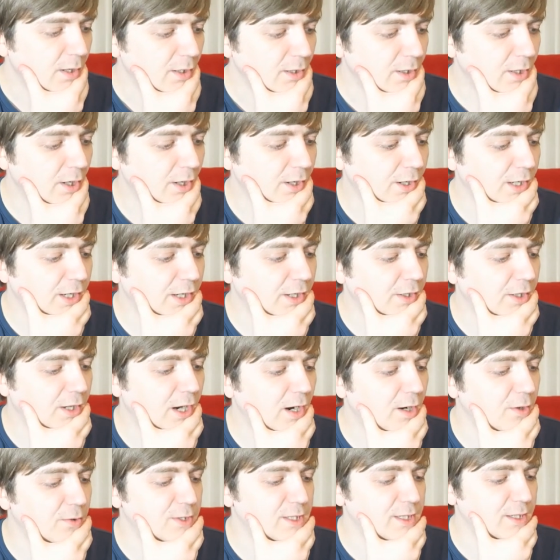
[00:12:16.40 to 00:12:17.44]
Curly and
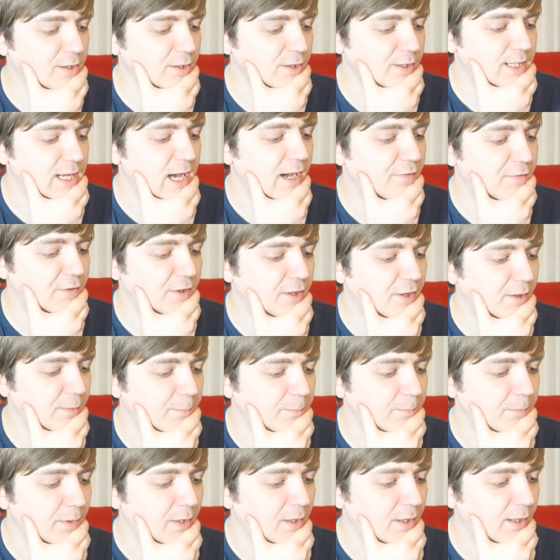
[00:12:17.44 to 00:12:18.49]
Carlson looked after
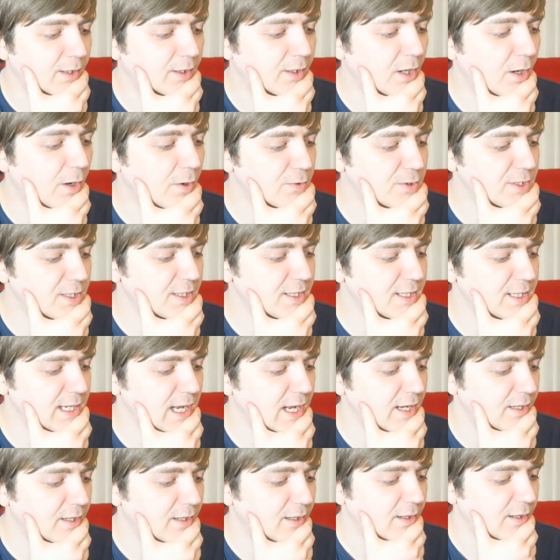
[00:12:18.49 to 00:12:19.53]
them, and Carlson
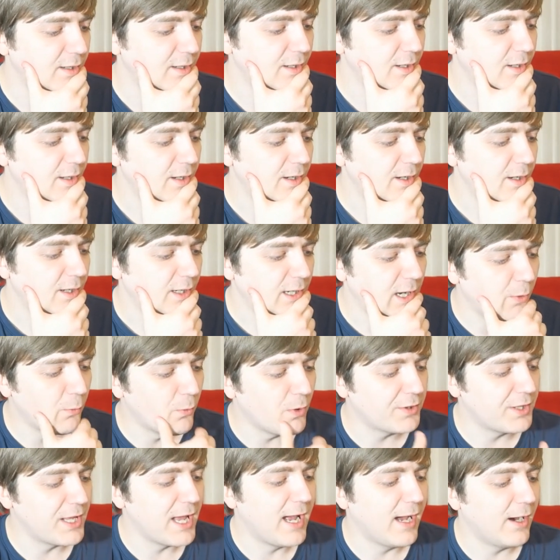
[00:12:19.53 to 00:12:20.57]
said, "Now
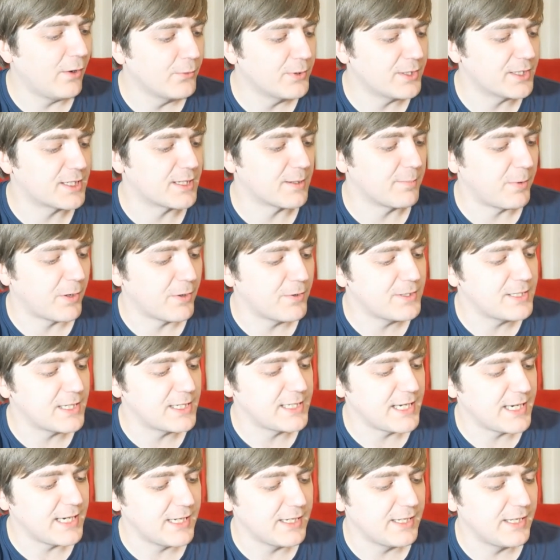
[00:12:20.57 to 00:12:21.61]
what the hell you suppose
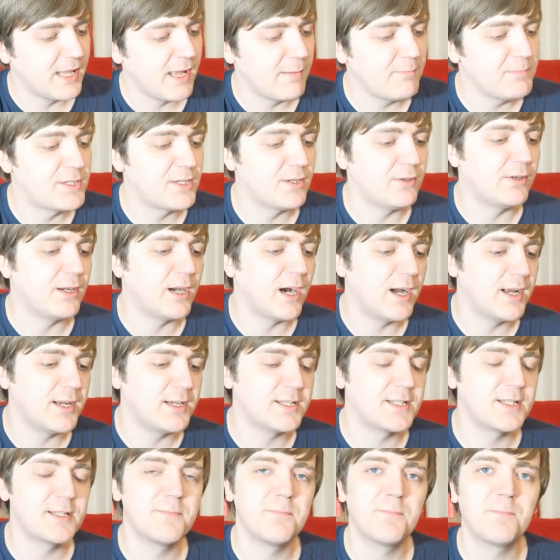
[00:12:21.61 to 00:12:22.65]
is eating them two
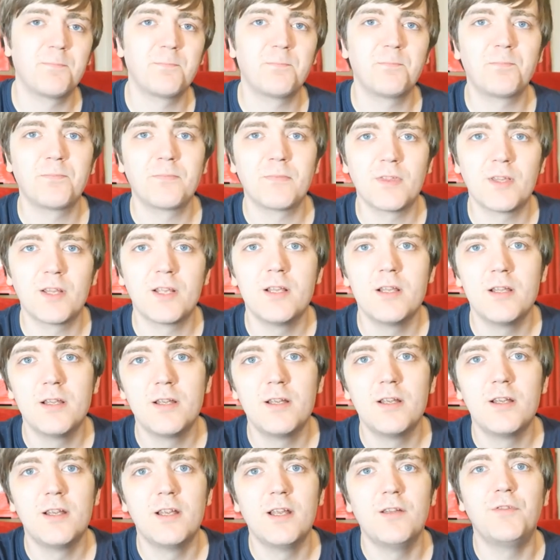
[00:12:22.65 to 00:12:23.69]
guys?"
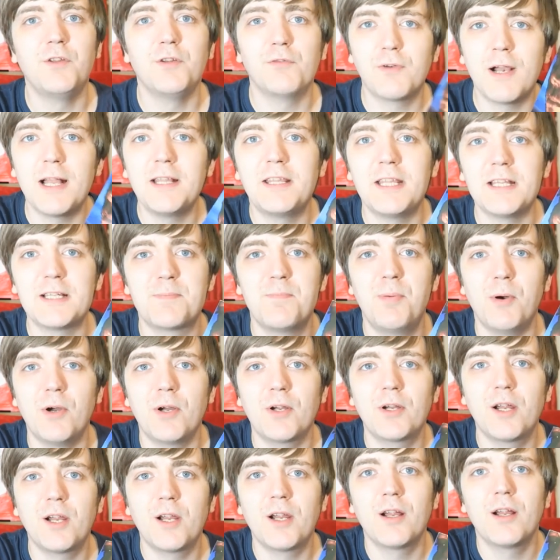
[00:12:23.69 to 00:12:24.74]
If you've read this
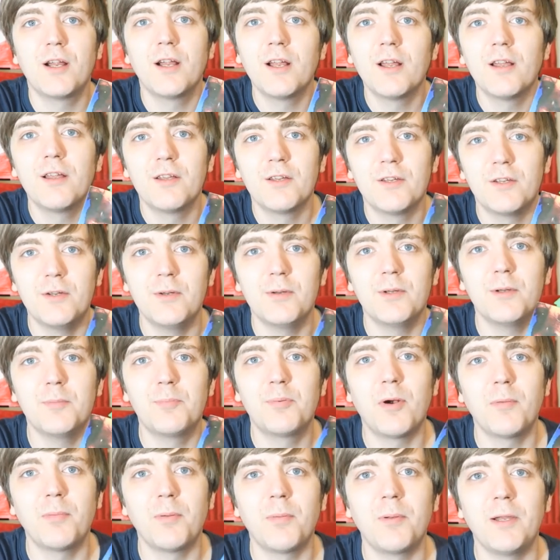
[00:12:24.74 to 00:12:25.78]
book, you, you
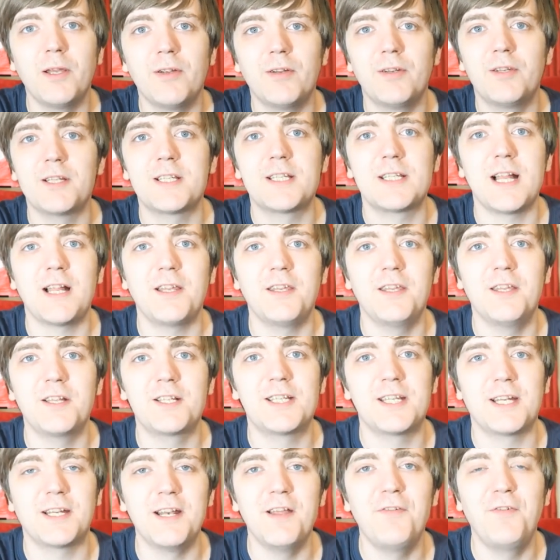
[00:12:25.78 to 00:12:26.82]
probably understand the
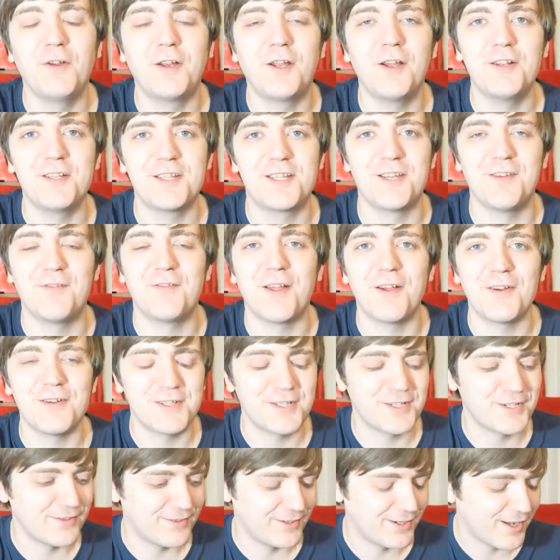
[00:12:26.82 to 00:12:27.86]
significance of those
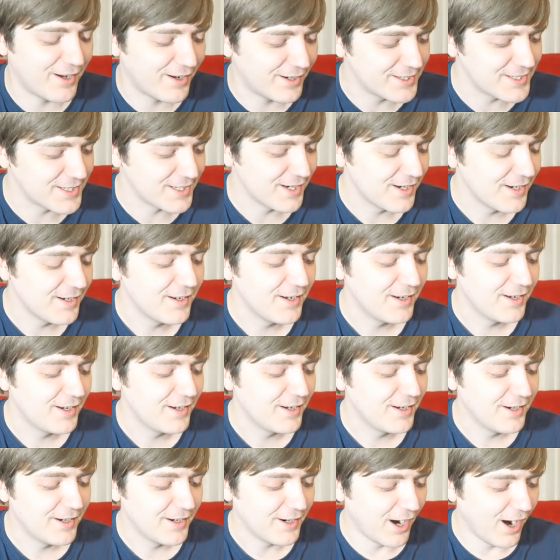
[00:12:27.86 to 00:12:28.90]
two lines.
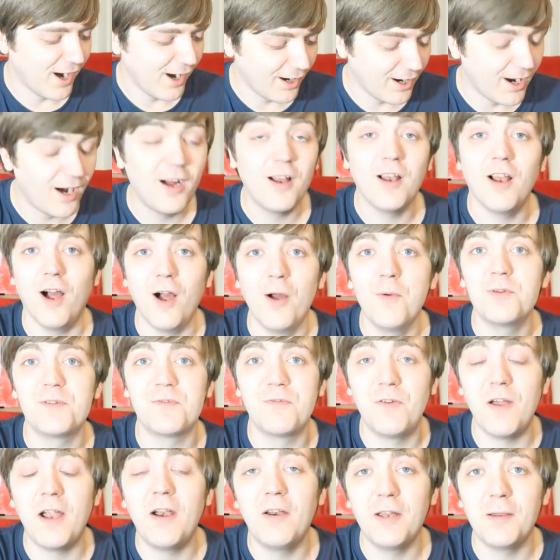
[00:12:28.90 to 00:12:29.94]
I, I was
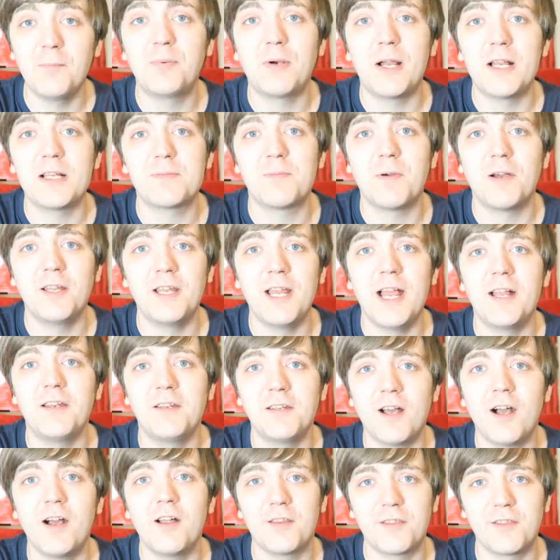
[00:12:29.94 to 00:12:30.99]
very impressed by the
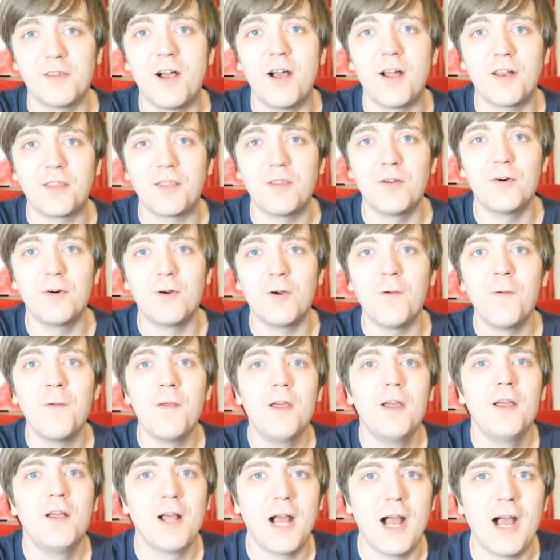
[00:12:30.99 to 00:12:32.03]
end. I, th I thought,
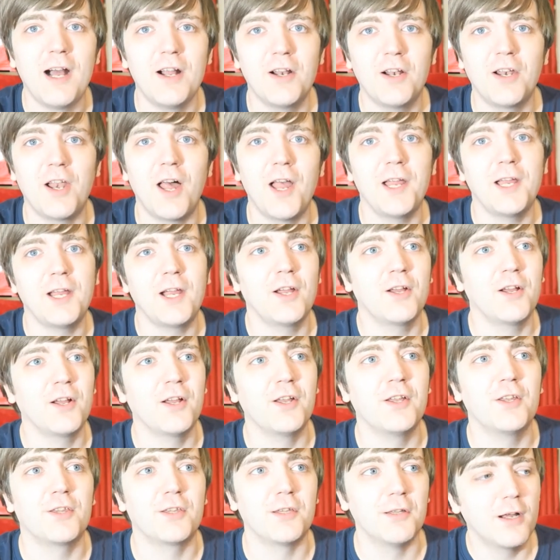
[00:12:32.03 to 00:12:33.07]
like,
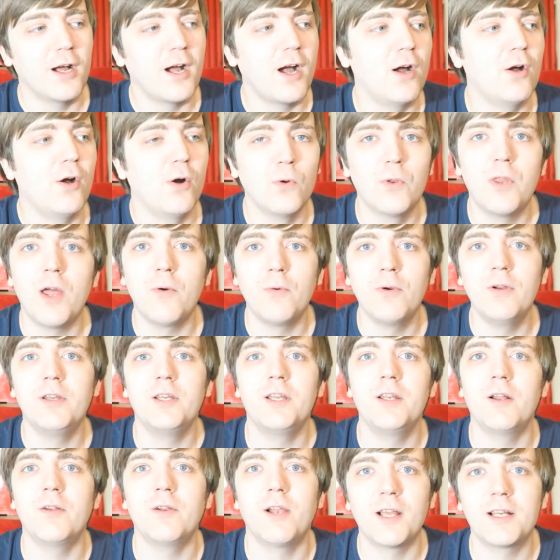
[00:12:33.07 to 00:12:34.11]
the, uh, although,
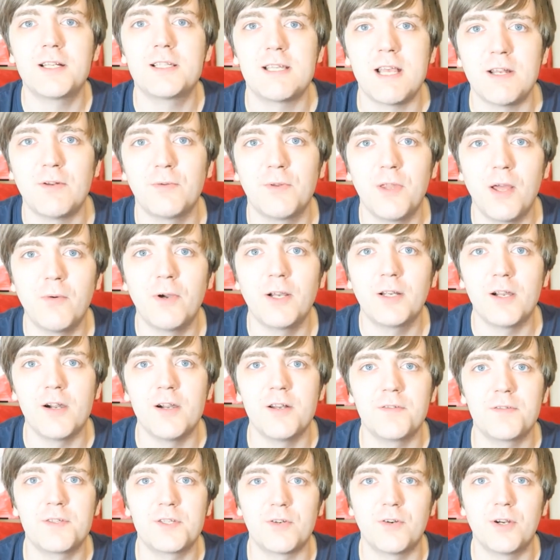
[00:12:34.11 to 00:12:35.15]
you know, like I said, although I
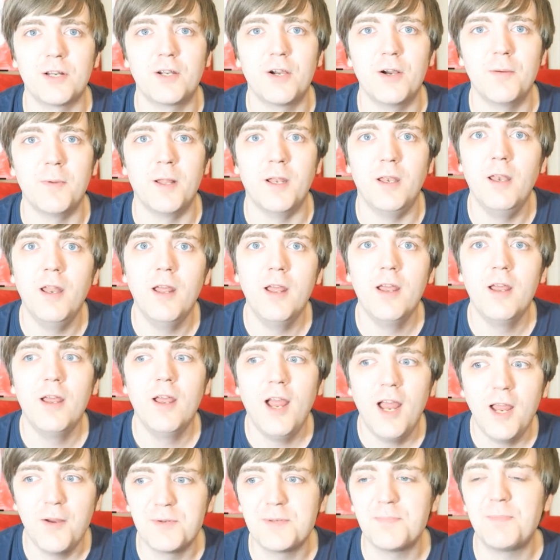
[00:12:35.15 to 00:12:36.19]
kind of saw it coming,
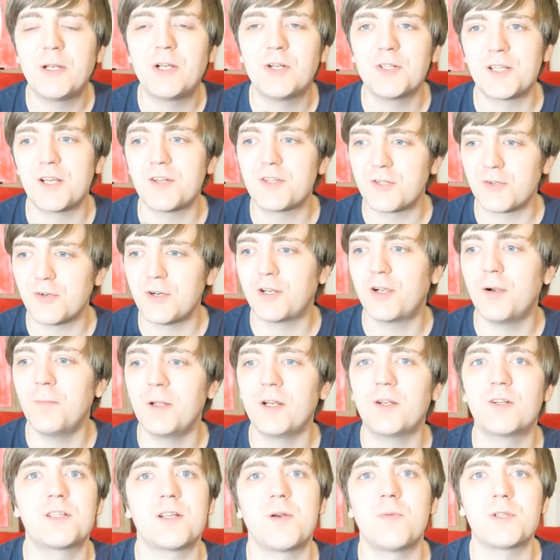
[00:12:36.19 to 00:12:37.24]
it was because I saw it
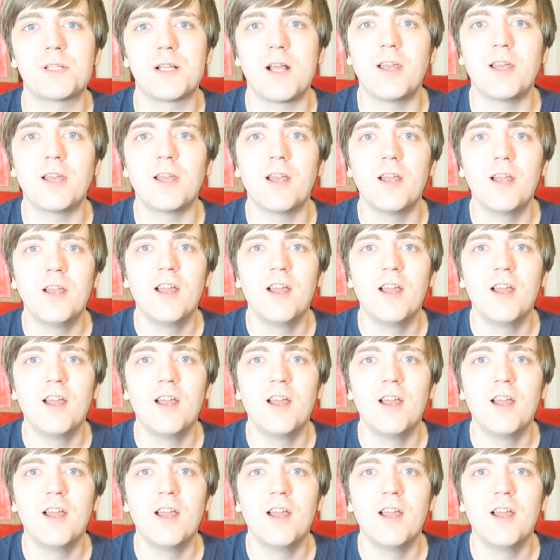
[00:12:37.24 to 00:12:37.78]
coming because I was like,